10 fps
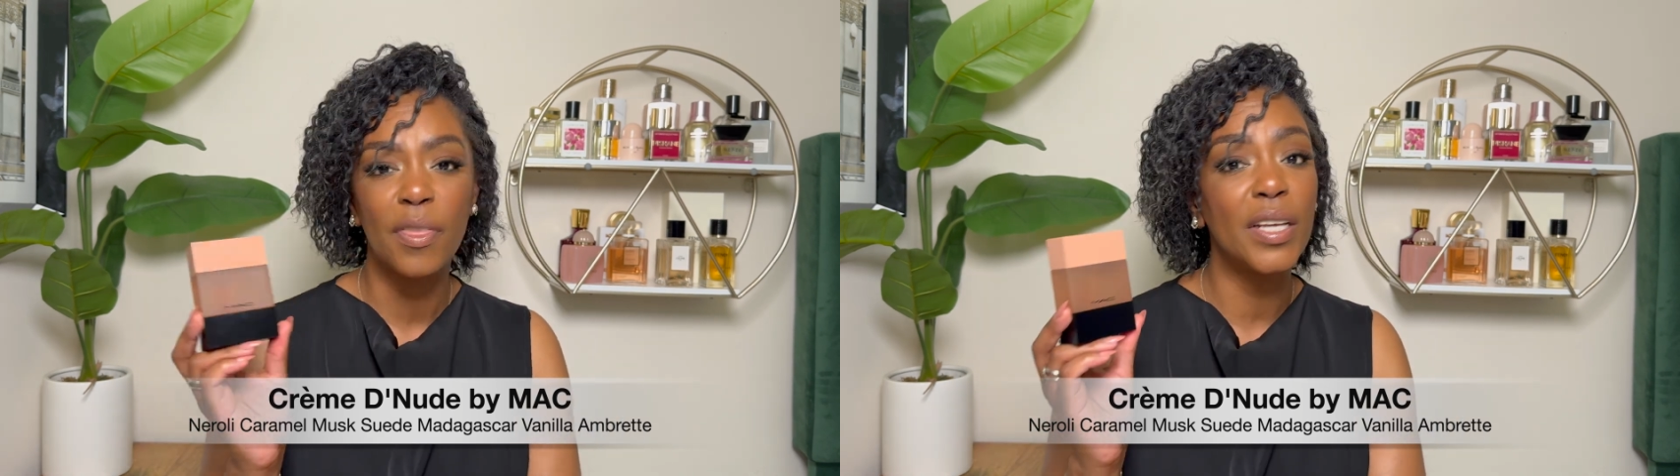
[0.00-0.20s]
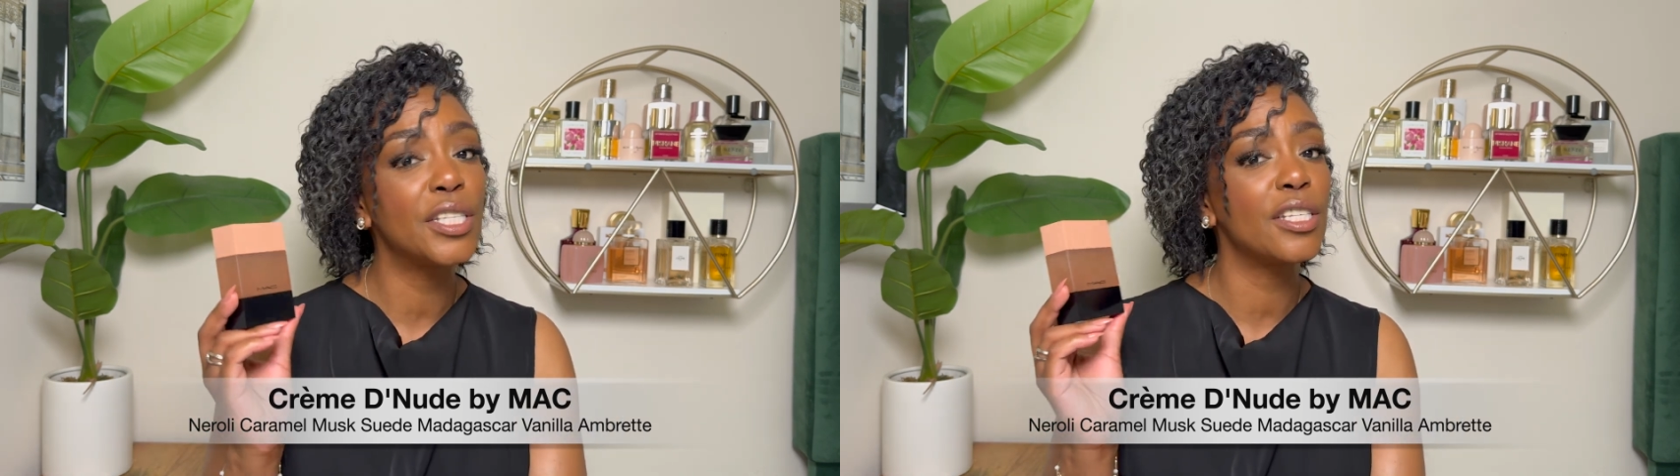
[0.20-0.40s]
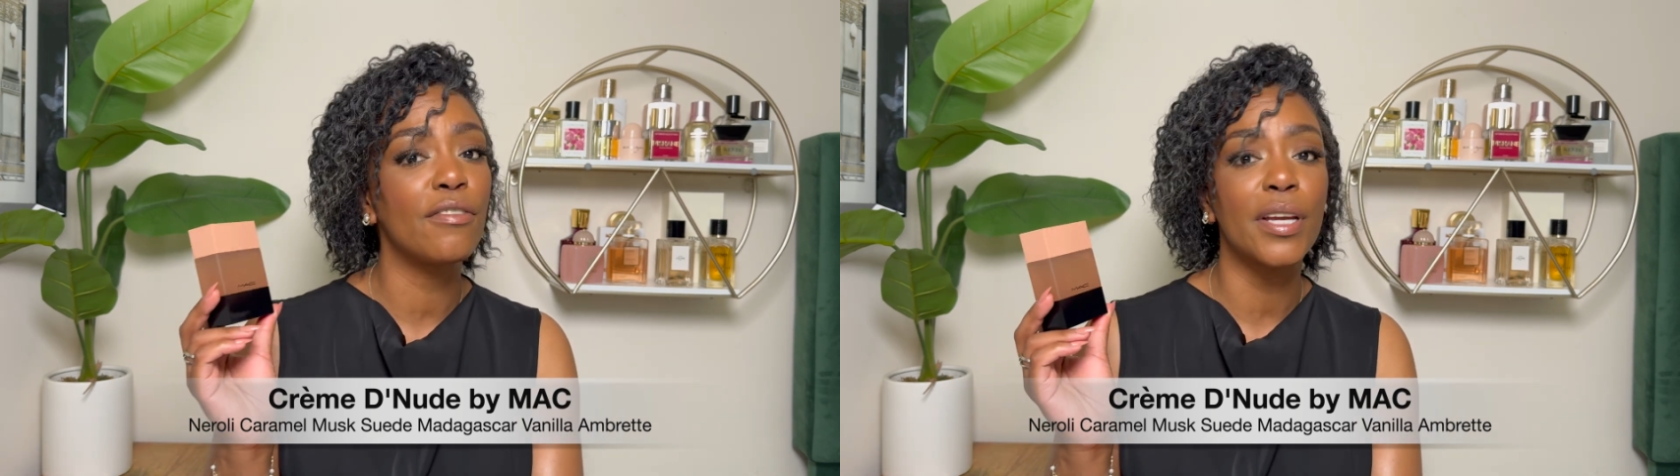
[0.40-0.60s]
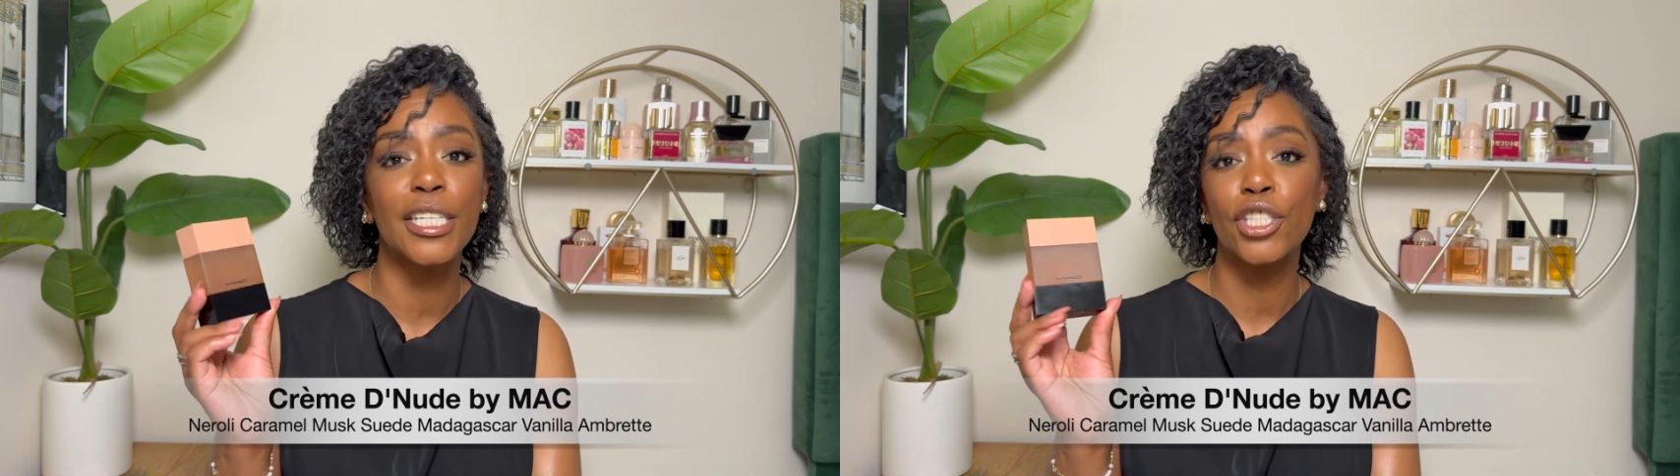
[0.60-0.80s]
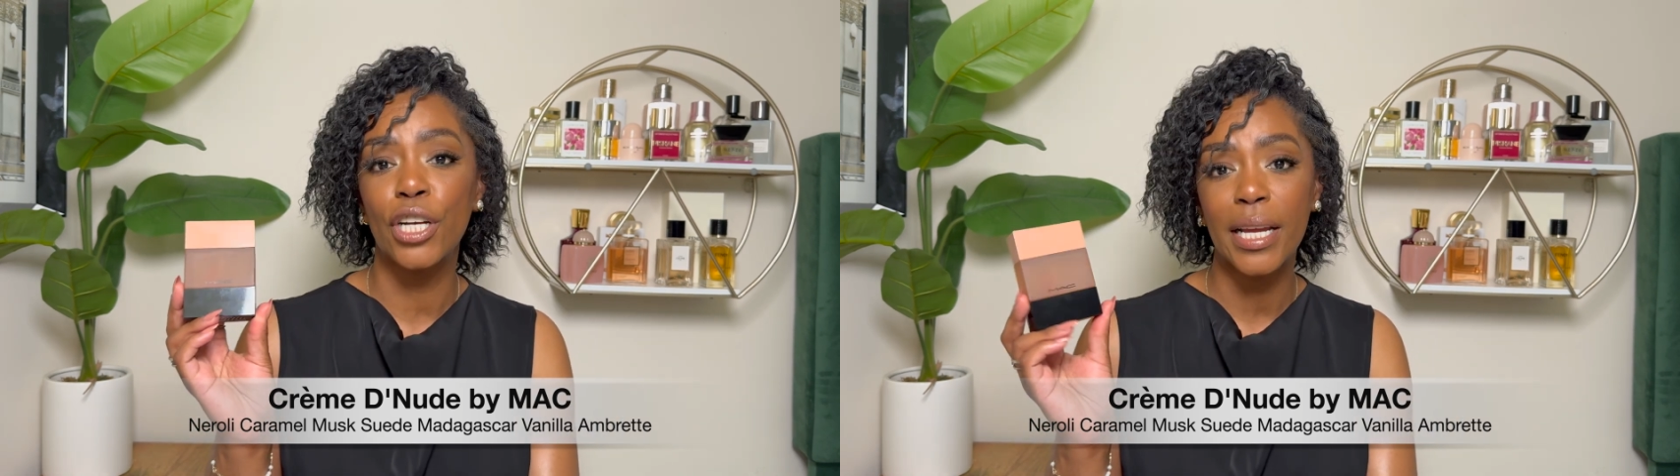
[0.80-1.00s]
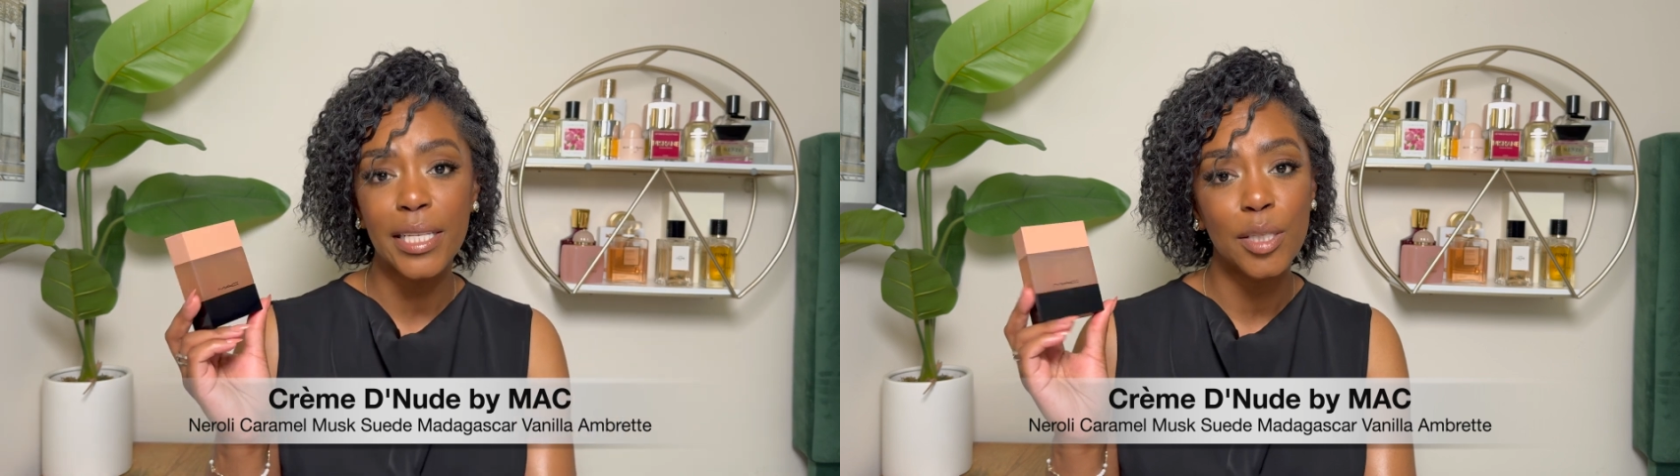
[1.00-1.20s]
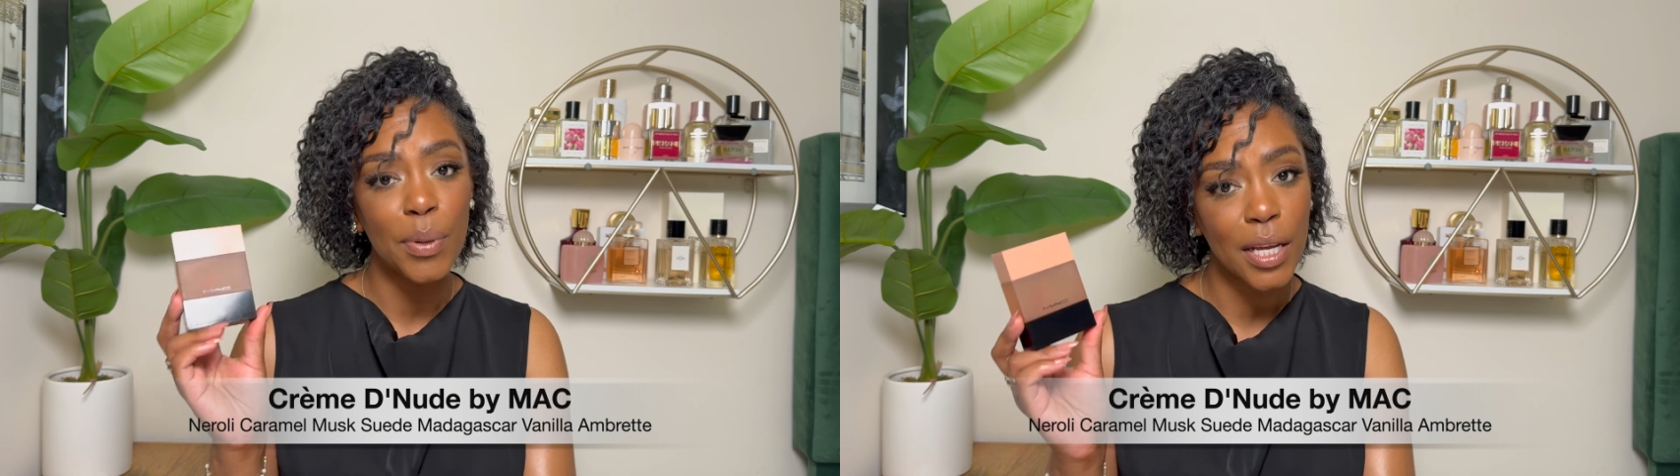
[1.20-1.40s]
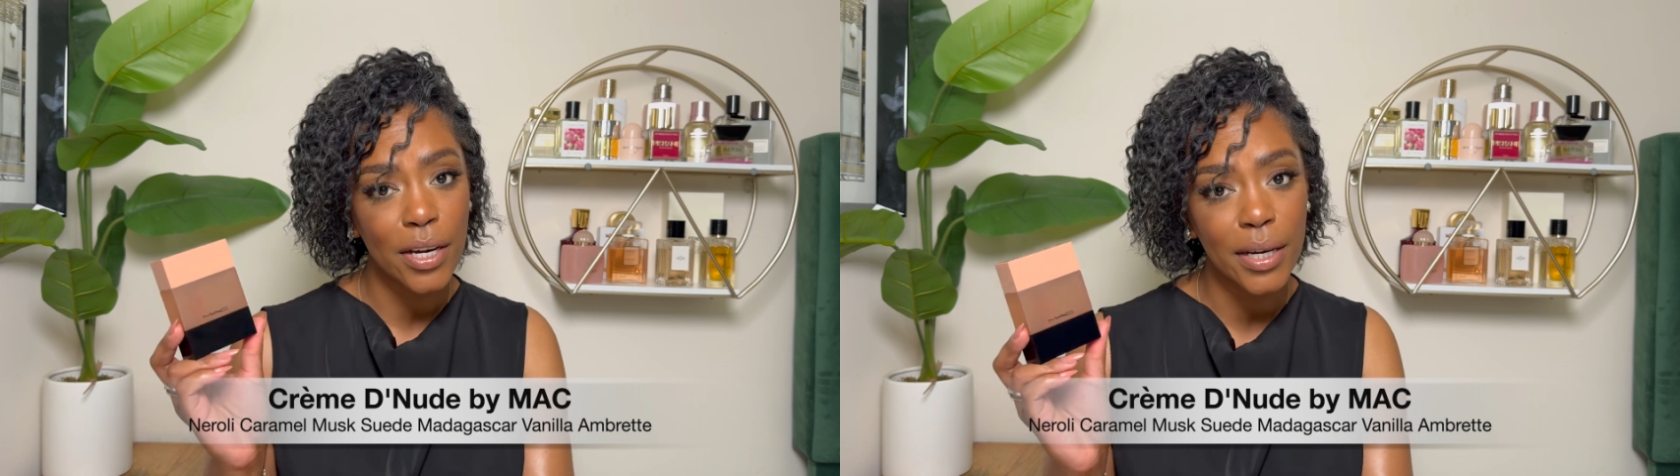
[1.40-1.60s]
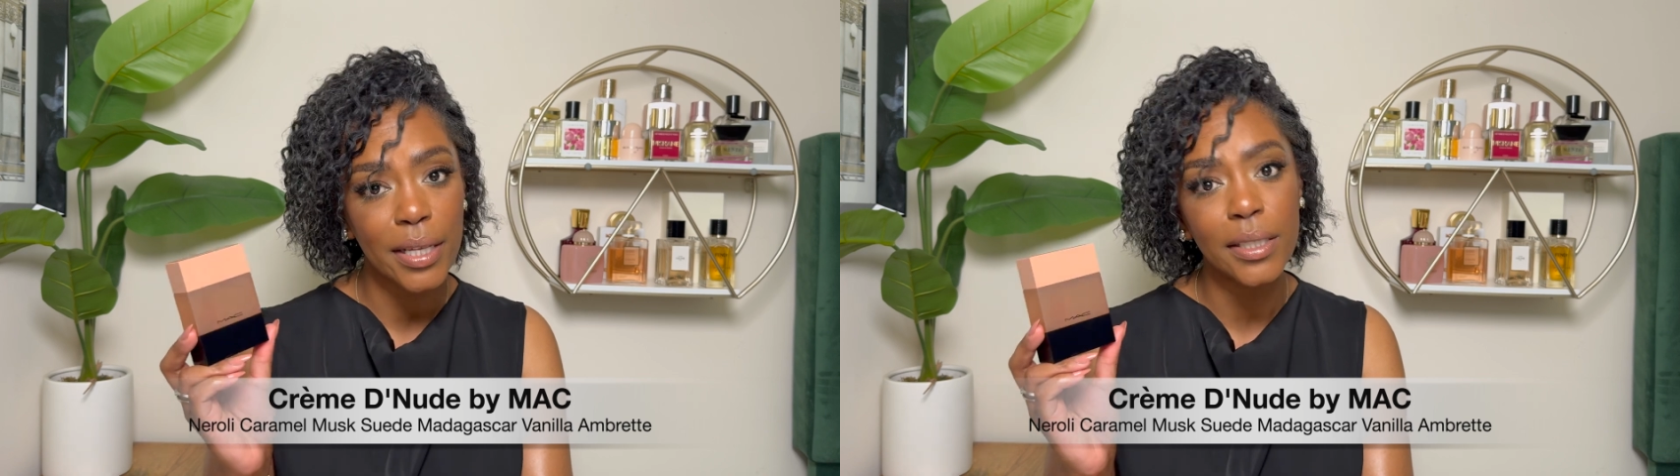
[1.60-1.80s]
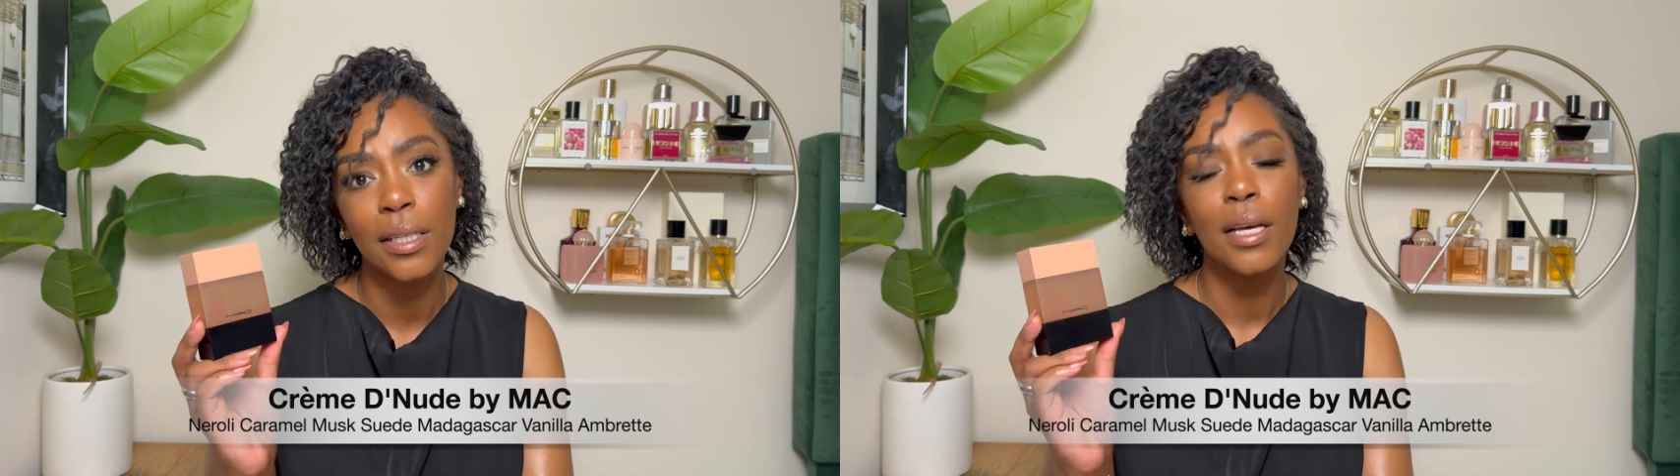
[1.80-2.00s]
This is a very
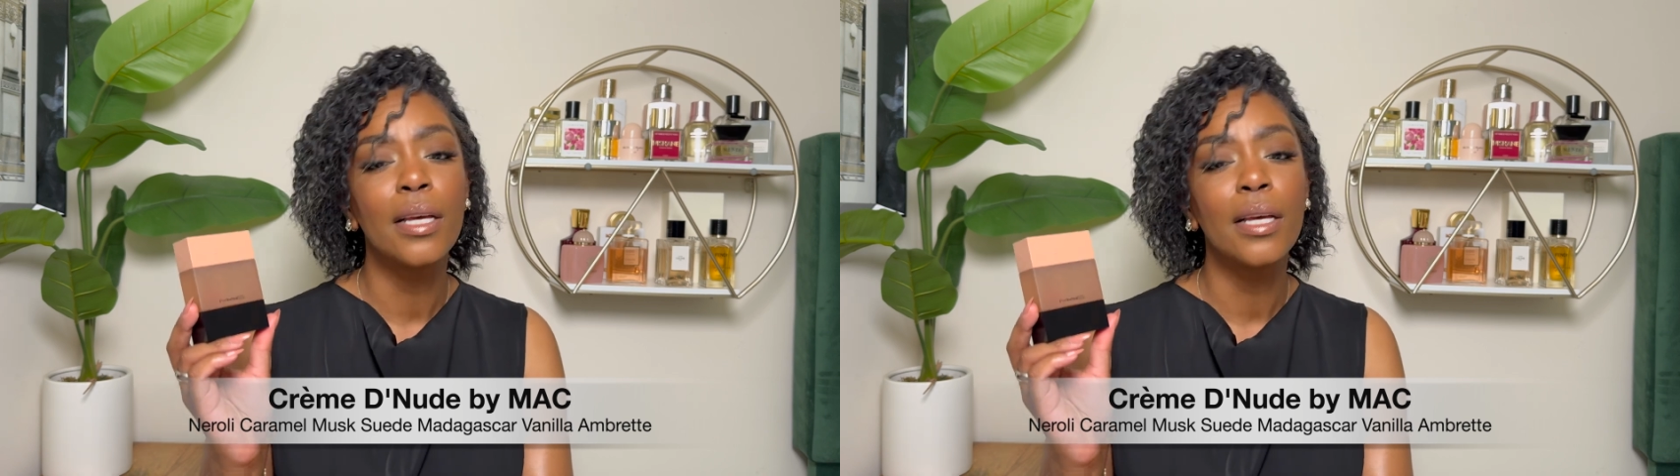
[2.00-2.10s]
transparent